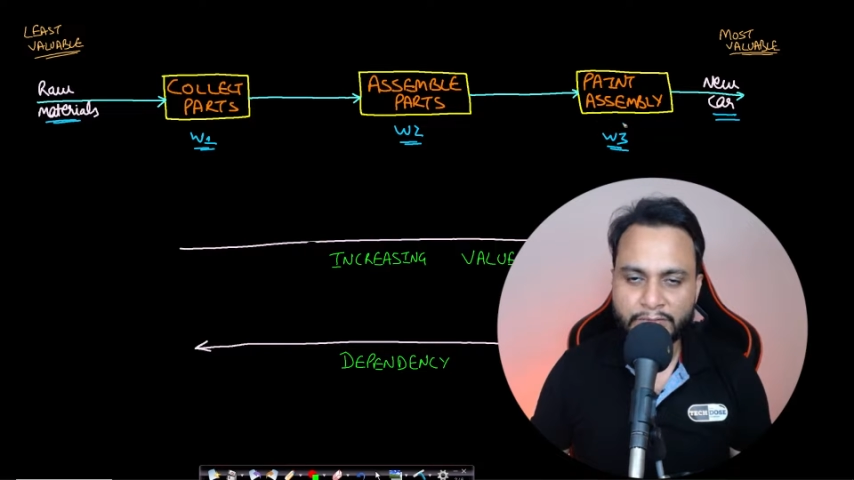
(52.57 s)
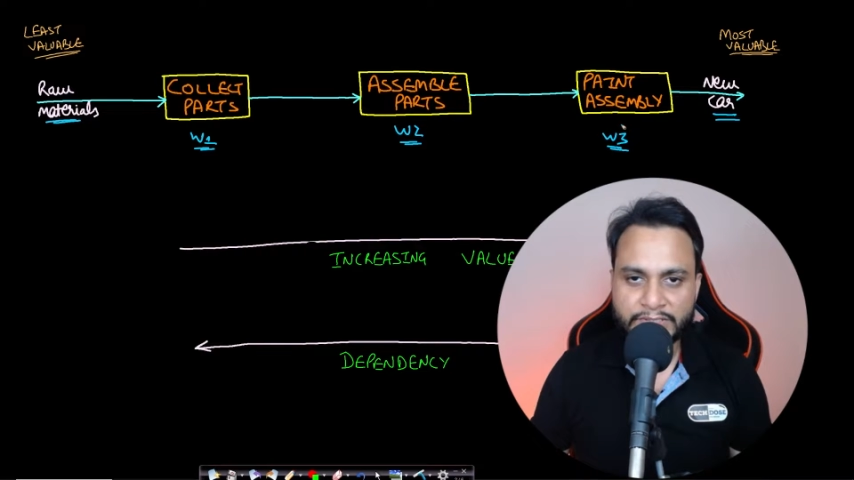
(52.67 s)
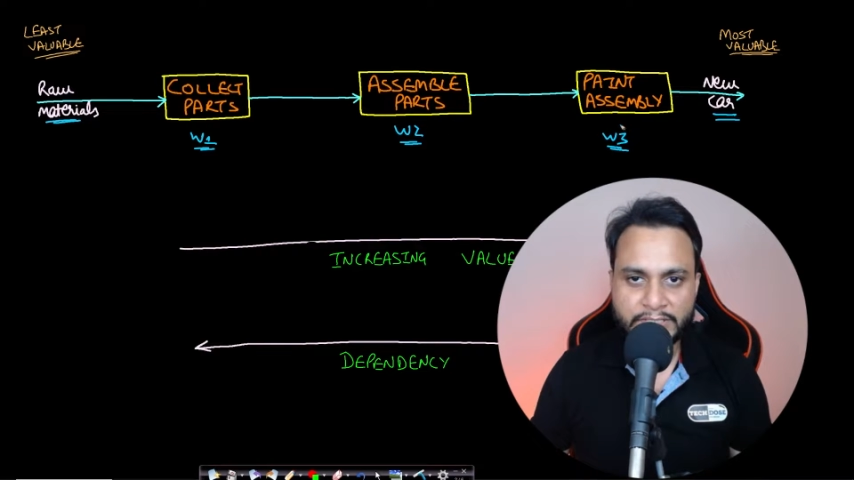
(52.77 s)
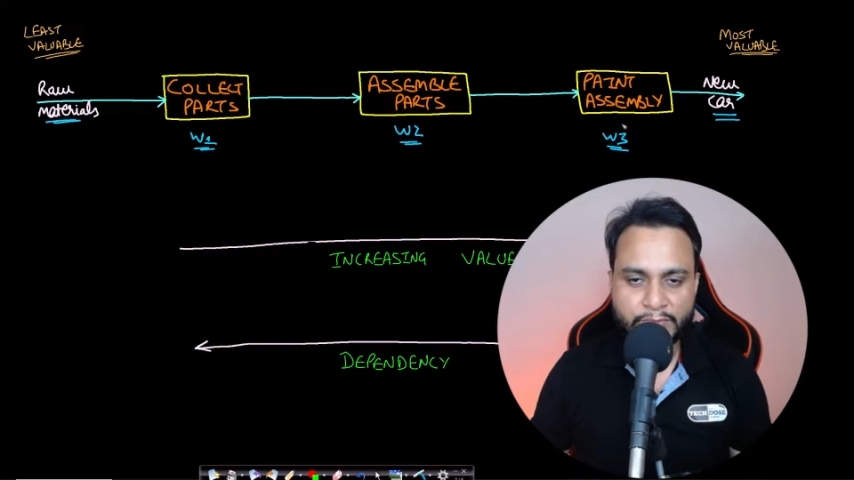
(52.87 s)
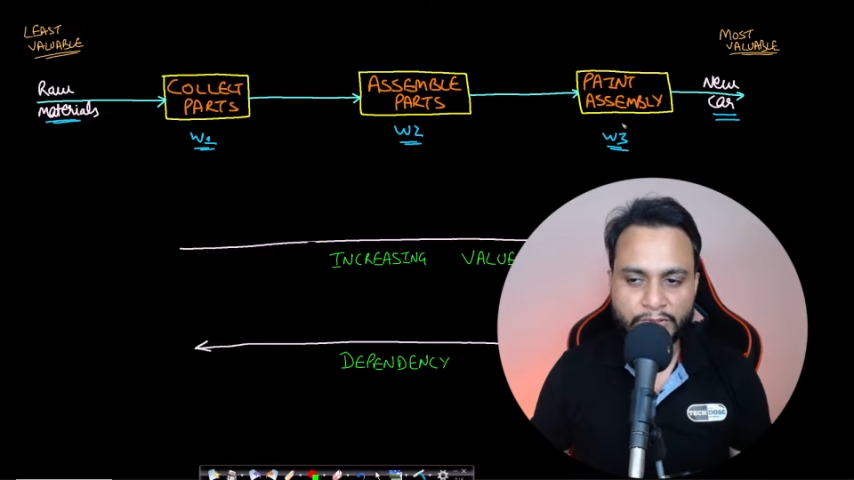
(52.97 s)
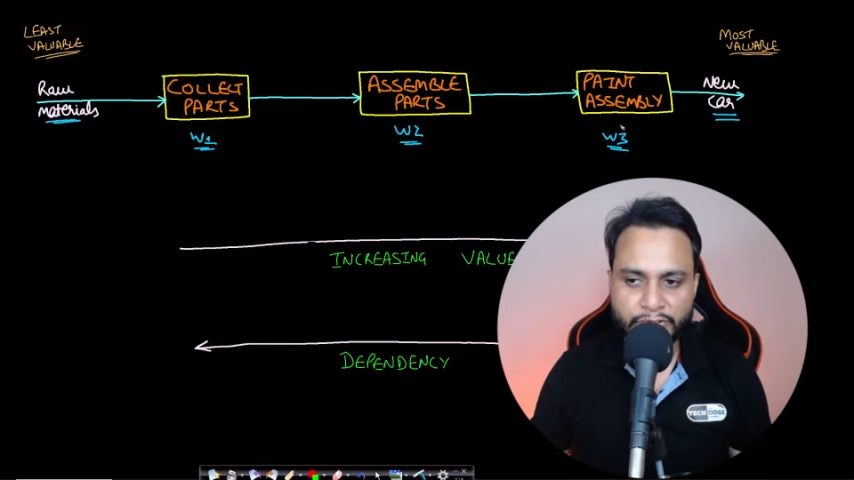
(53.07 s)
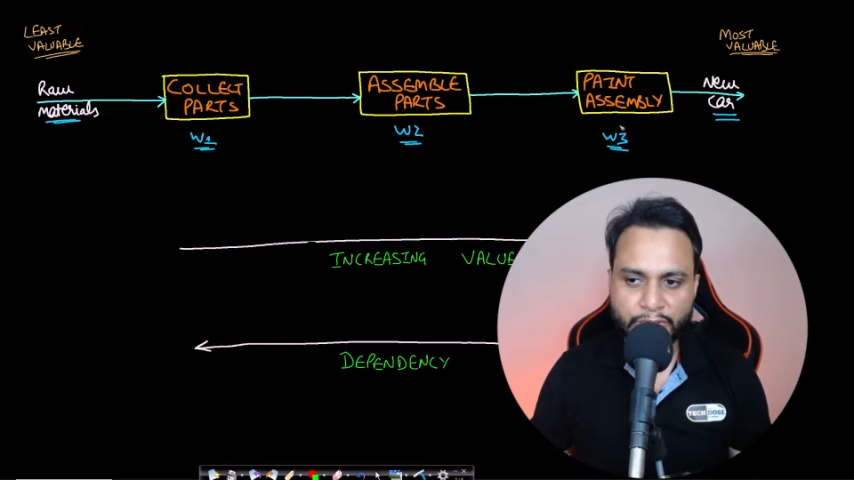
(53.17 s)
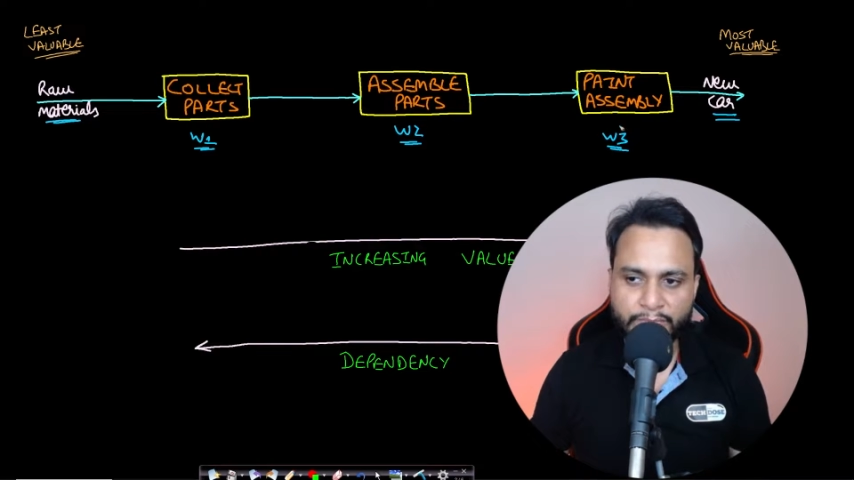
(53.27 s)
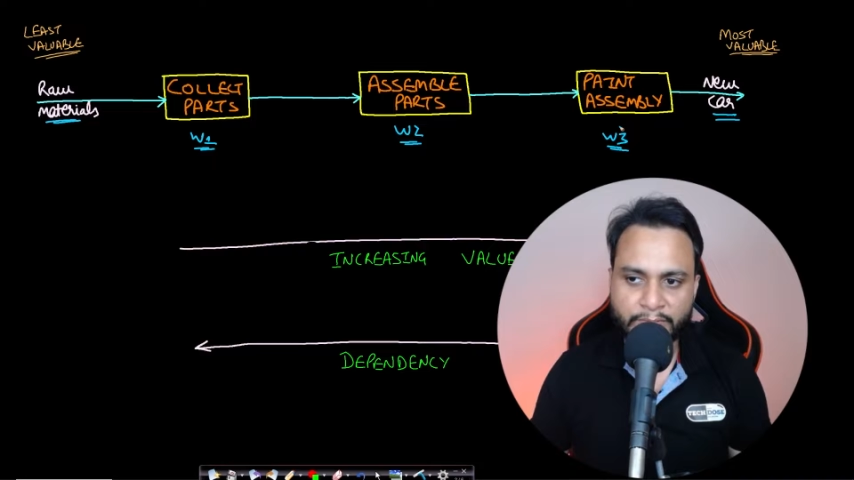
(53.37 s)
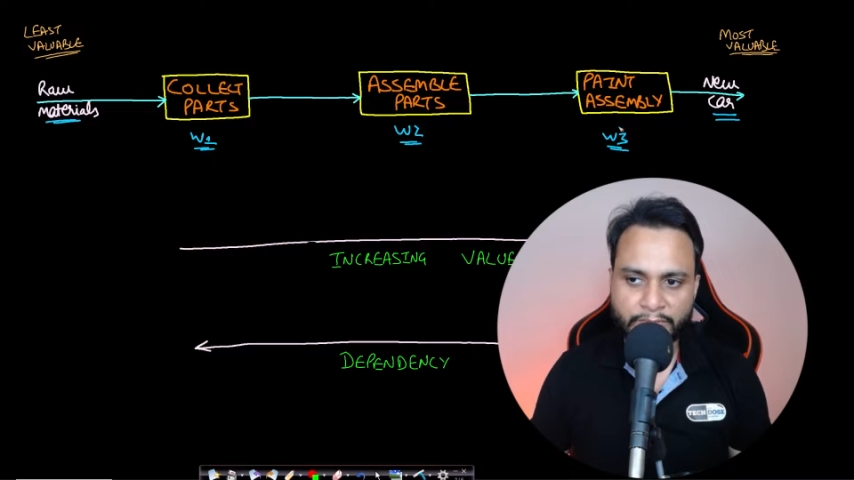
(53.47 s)
which is
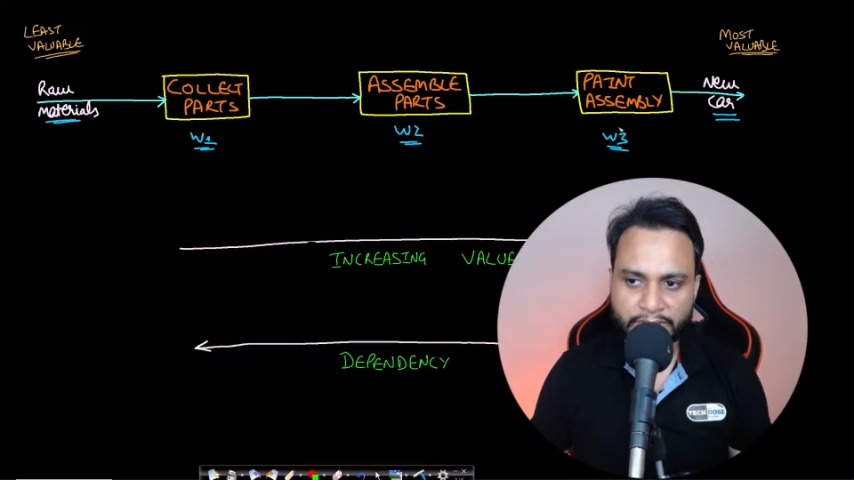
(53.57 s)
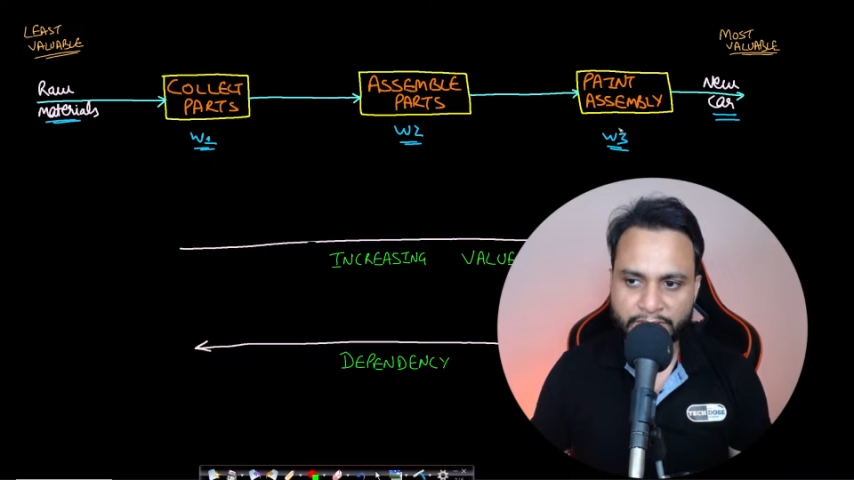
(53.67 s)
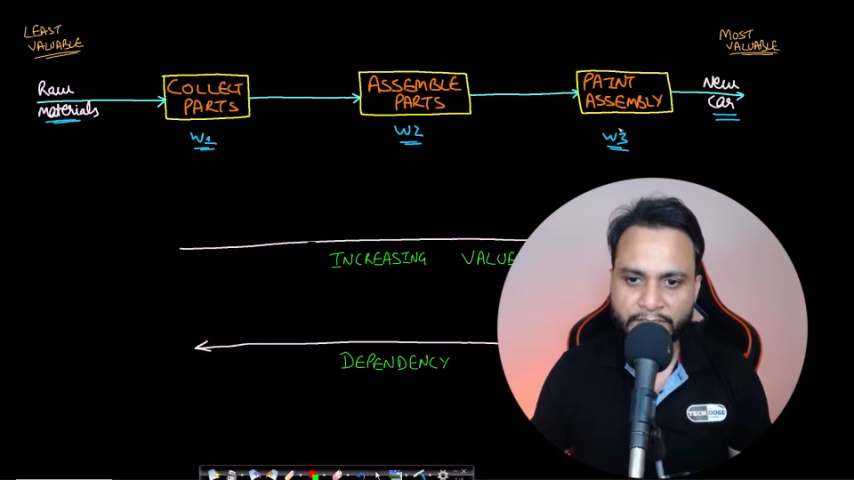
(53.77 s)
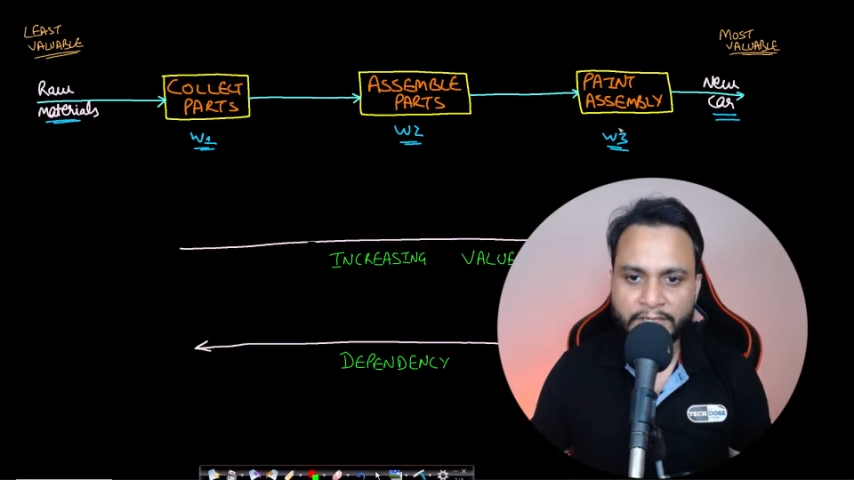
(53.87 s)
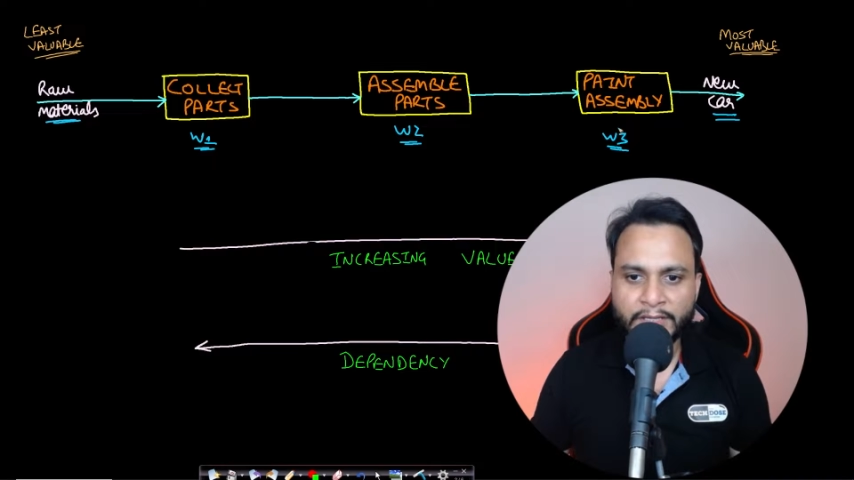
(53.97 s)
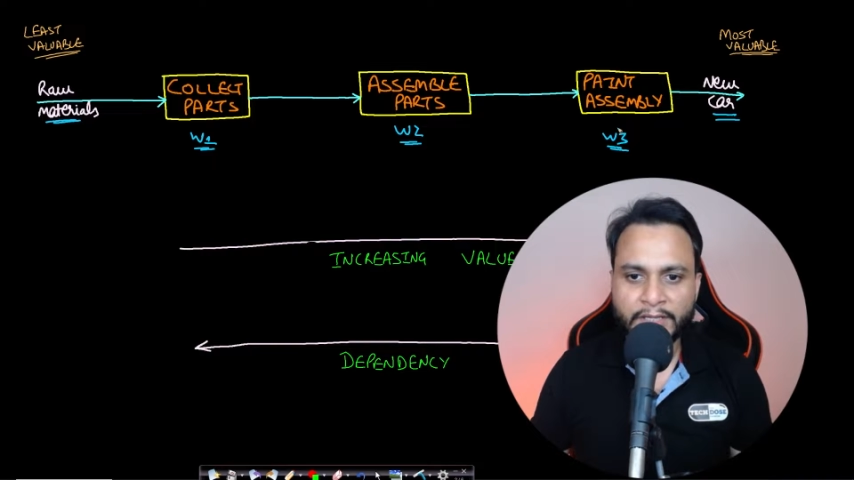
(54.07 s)
workshop number three,